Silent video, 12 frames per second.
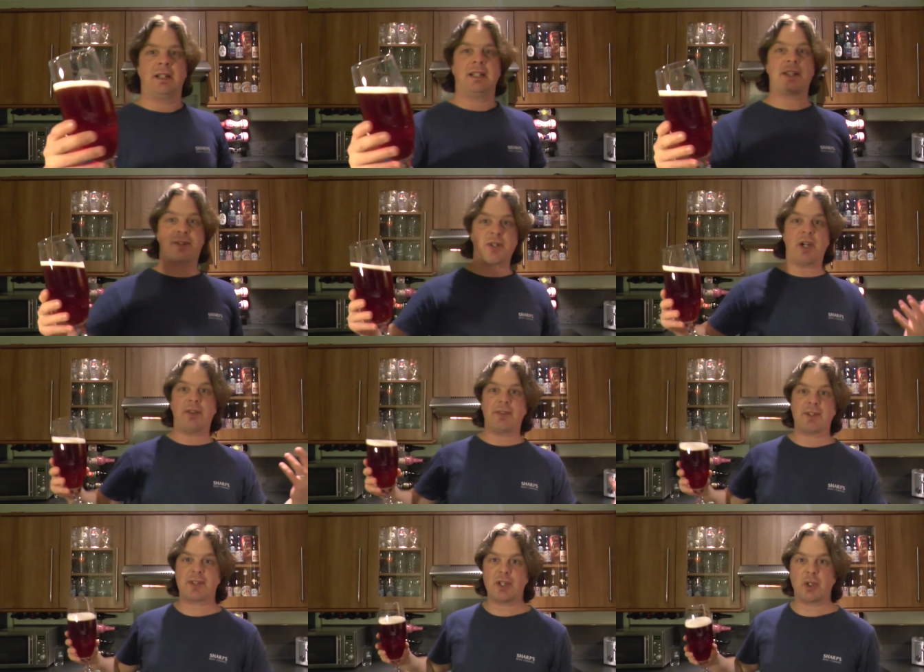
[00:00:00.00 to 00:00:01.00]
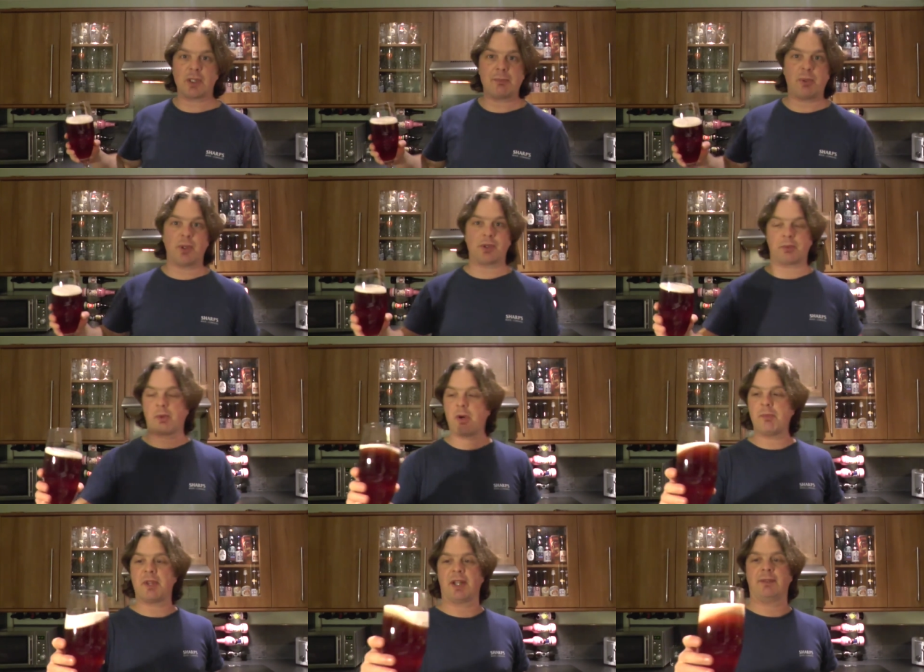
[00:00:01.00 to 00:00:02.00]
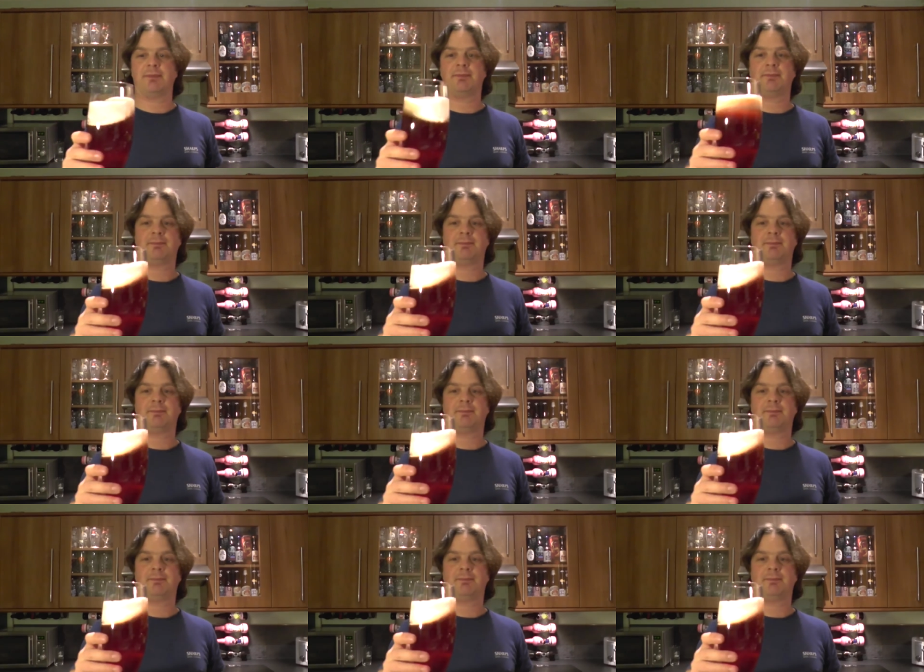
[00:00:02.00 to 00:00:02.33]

Let's dive into the all-important aroma then.